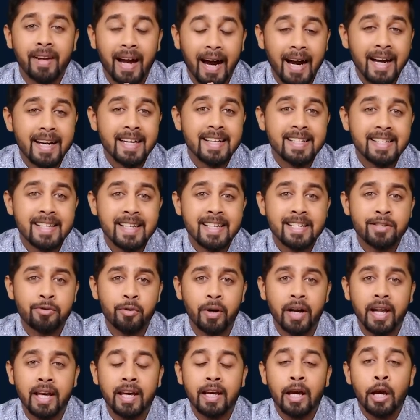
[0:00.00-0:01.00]
ITC is
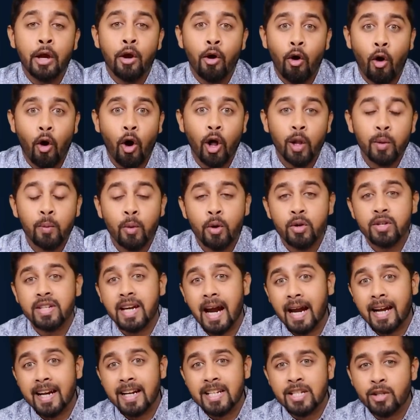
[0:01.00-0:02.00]
trading
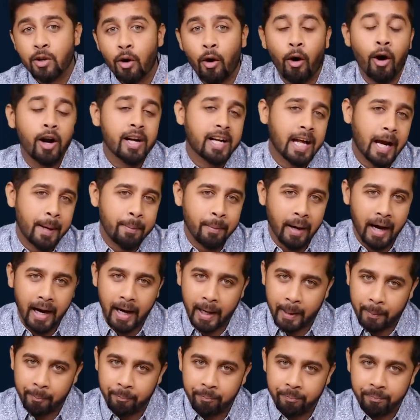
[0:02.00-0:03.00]
almost at its all-time
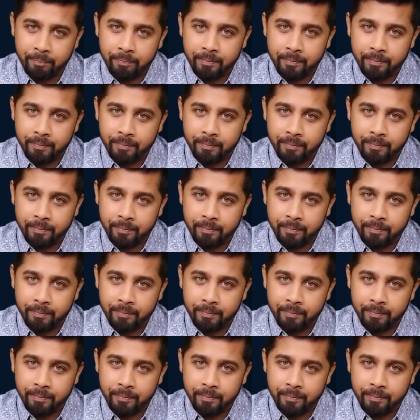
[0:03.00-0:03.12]
high.